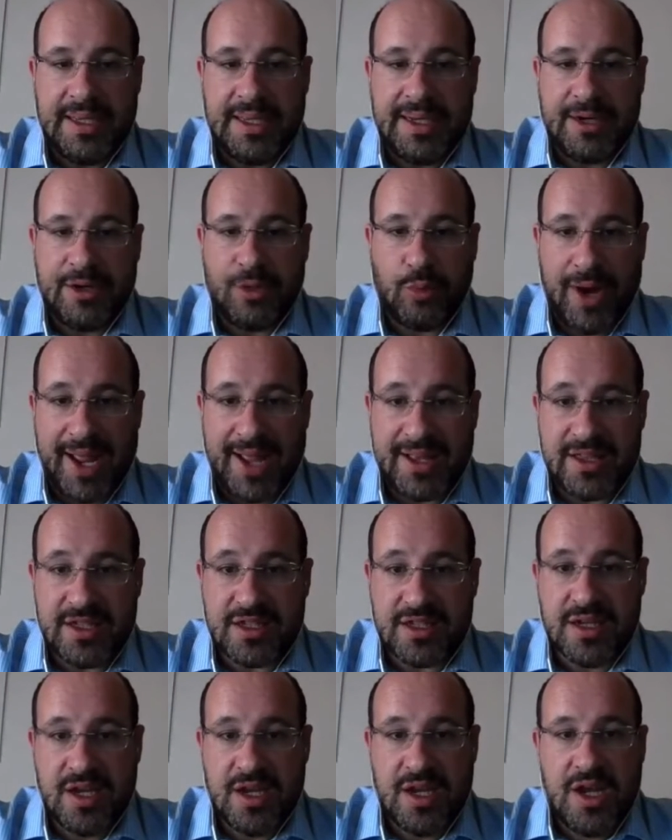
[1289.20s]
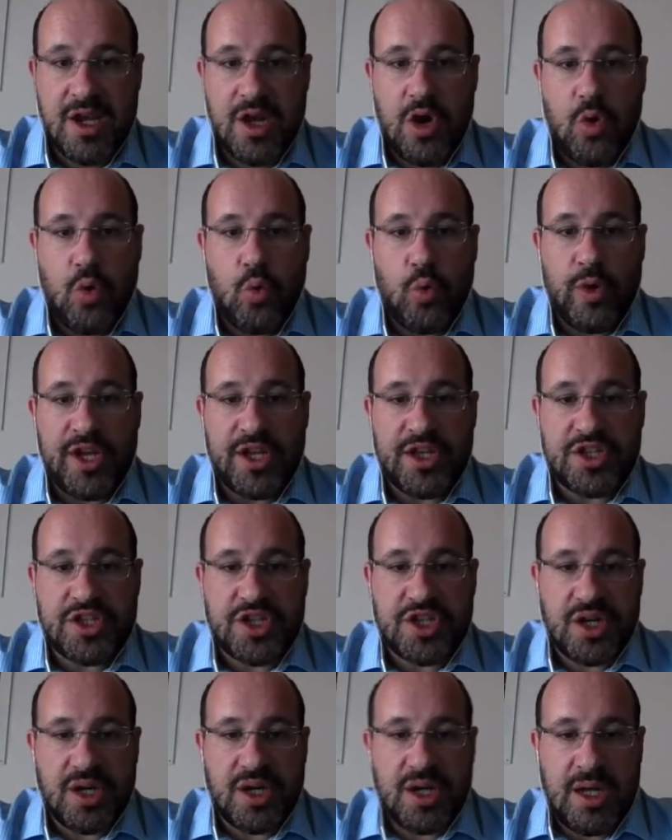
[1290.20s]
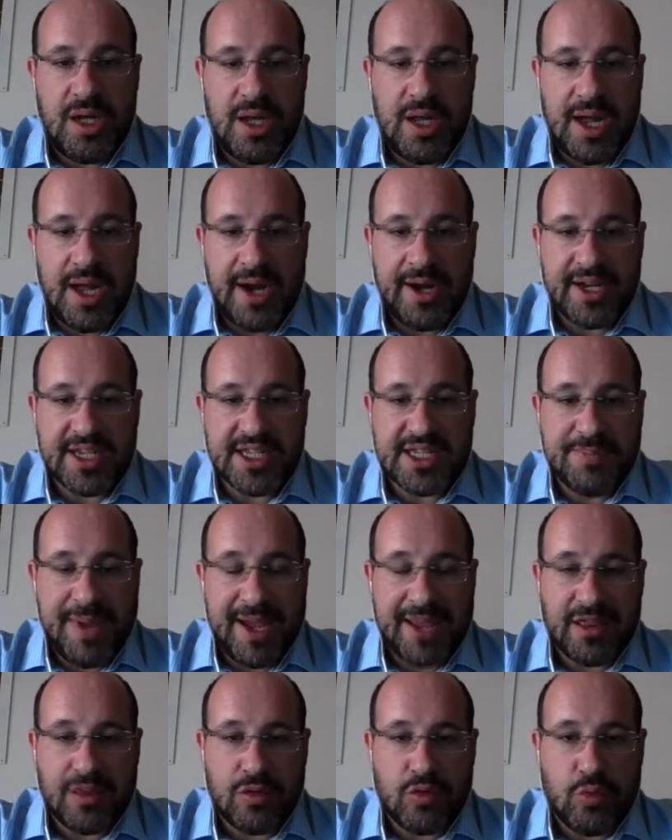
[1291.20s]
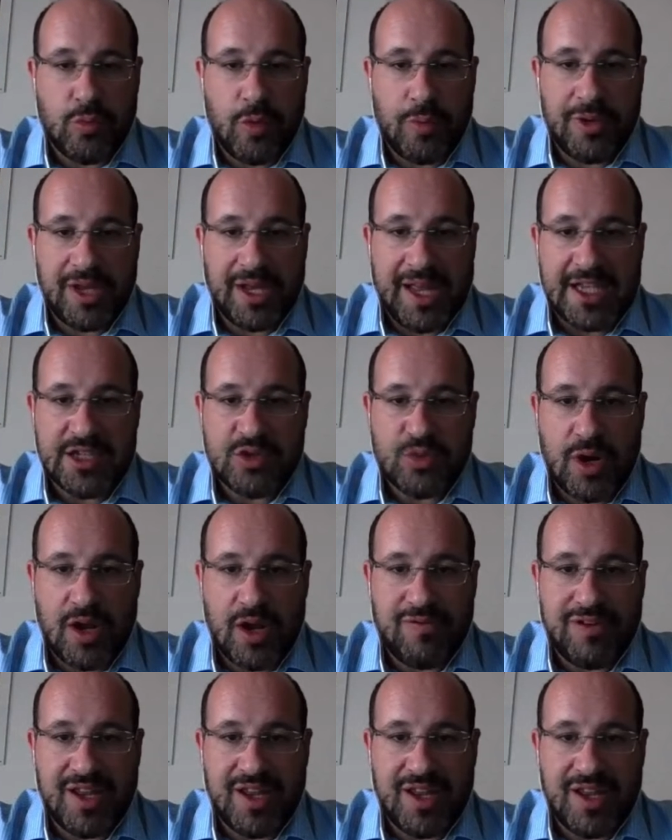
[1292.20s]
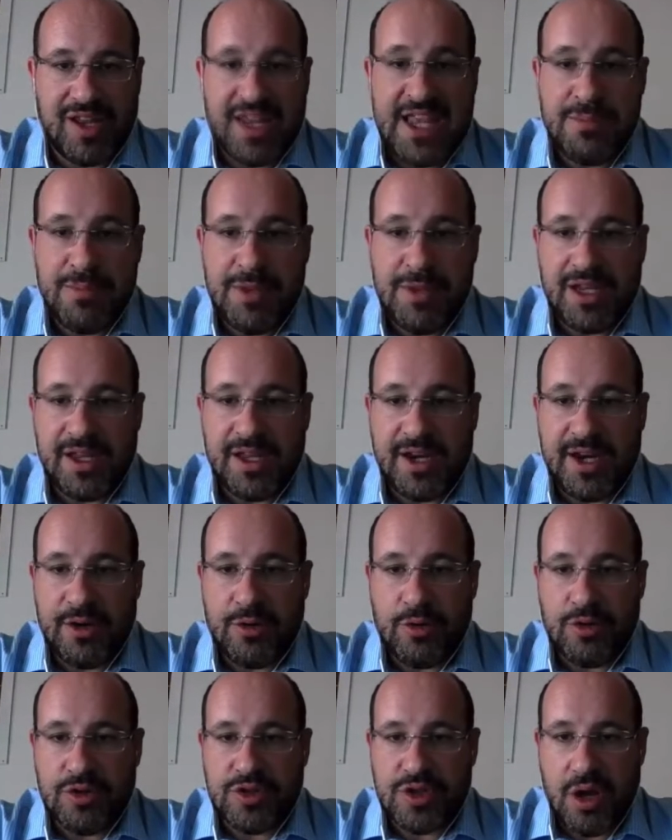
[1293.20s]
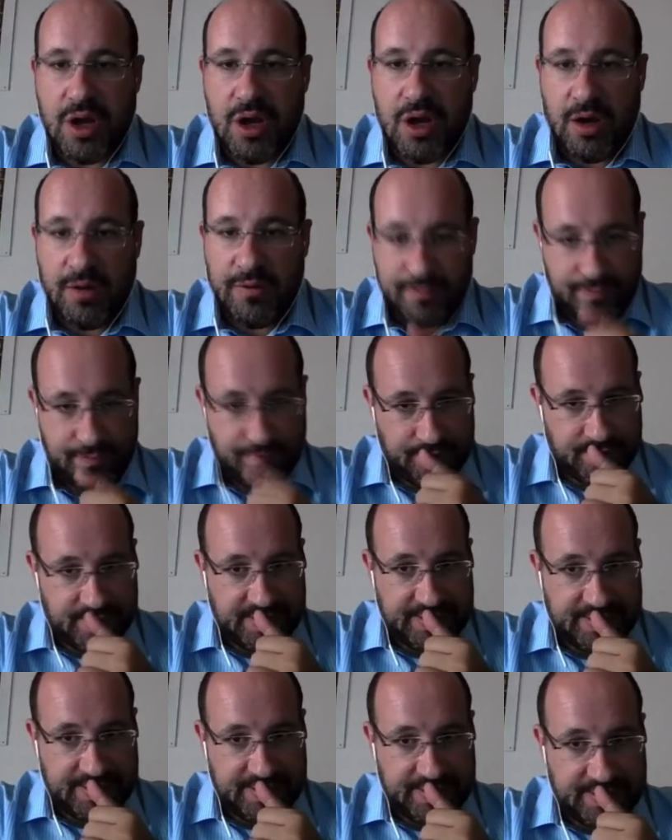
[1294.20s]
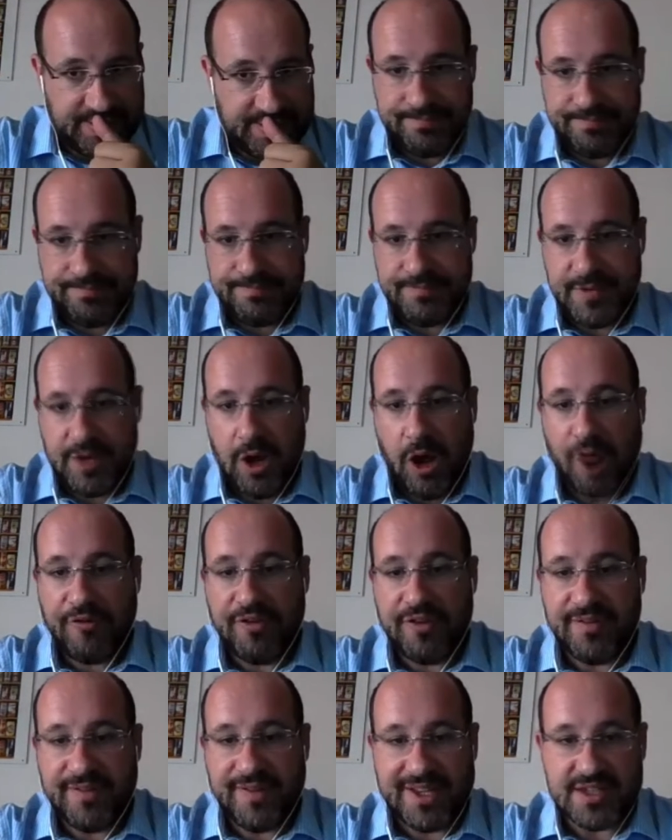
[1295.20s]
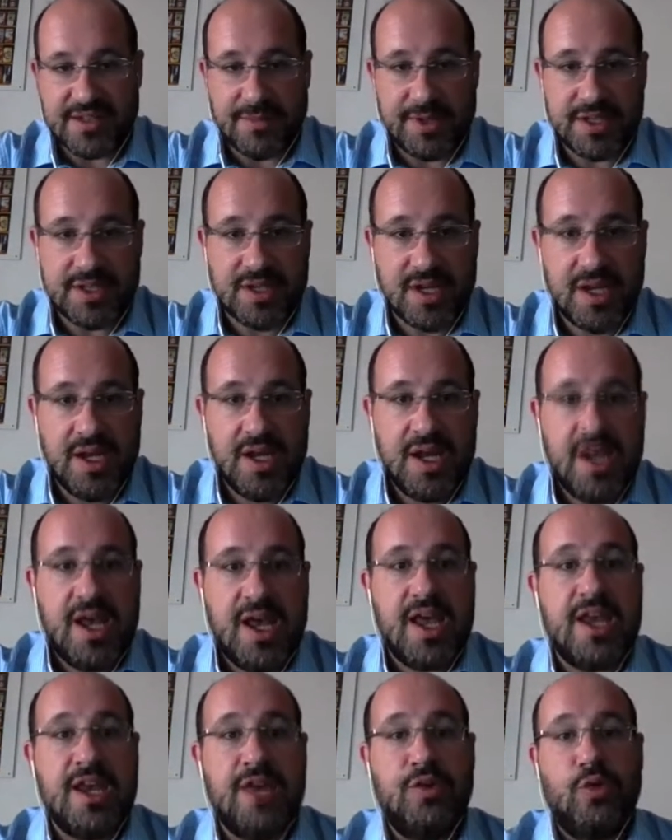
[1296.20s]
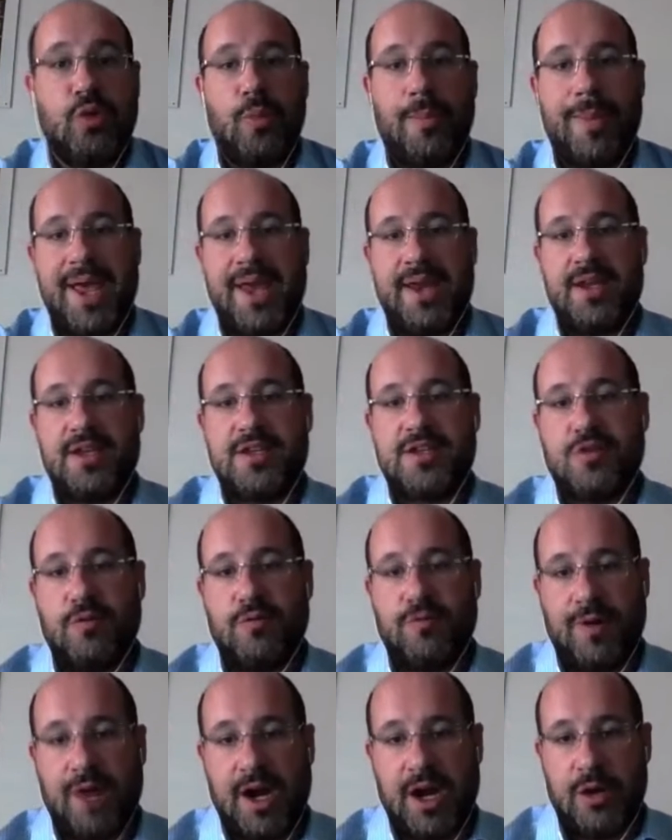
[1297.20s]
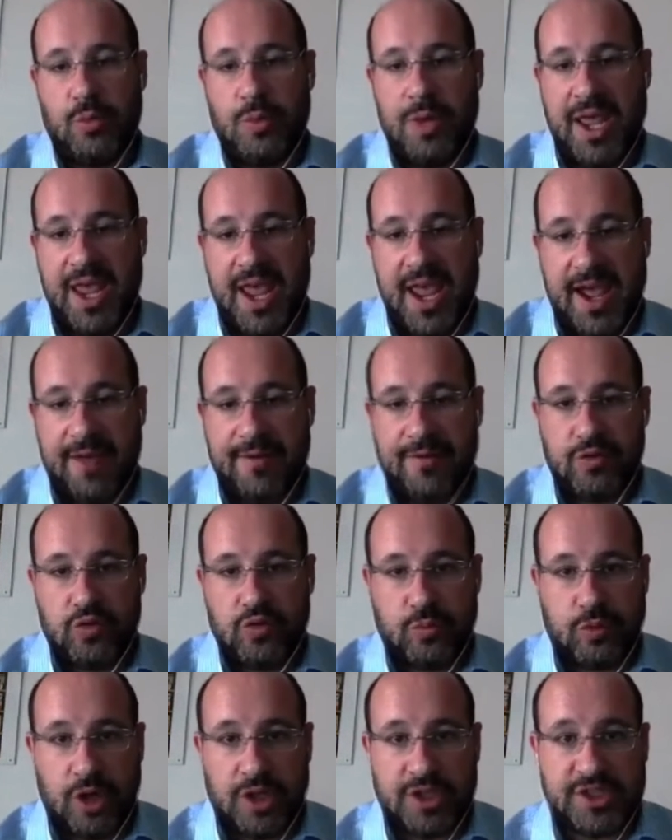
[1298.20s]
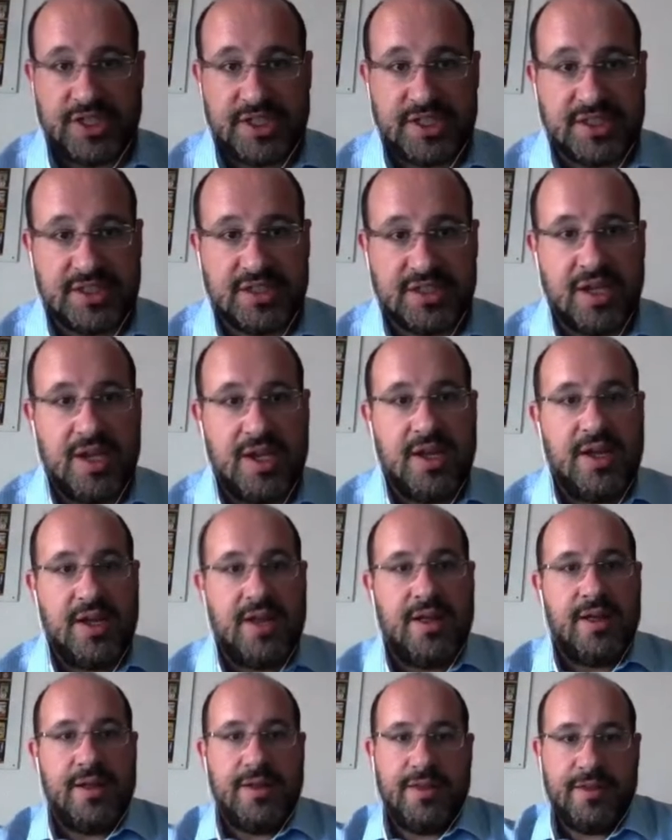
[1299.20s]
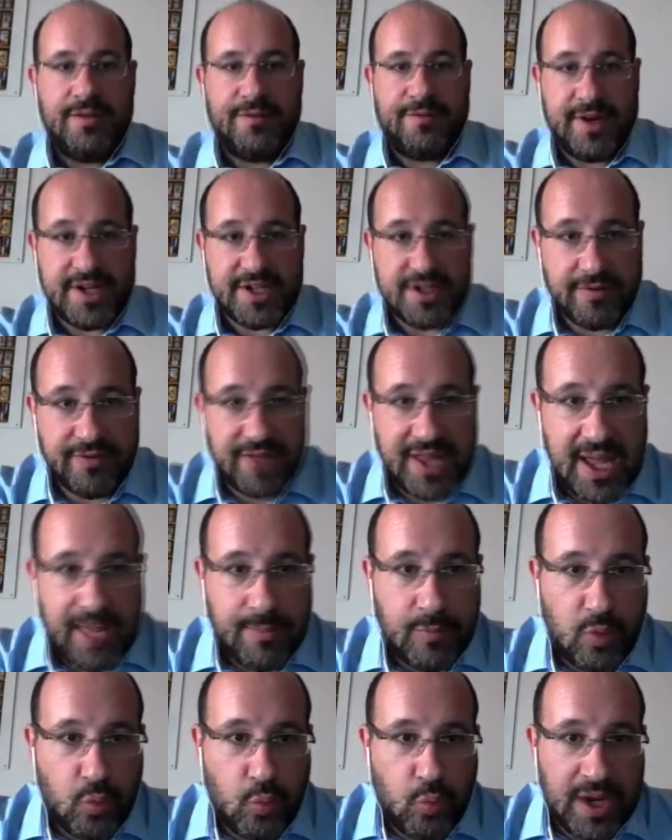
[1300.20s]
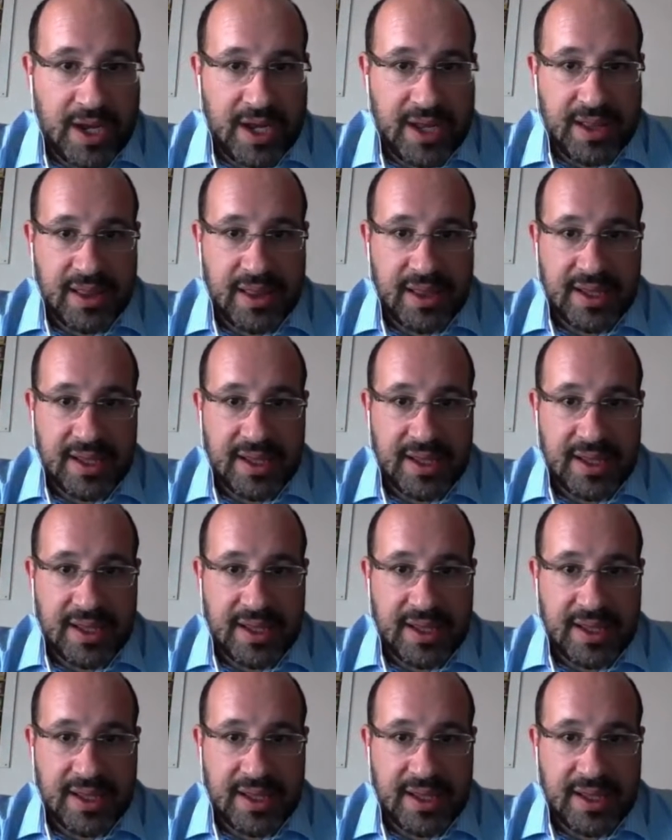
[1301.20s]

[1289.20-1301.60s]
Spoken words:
grants, which are expected to mobilize roughly 8 million euros of investments. In Romania, so far we have 2 projects. The first of them with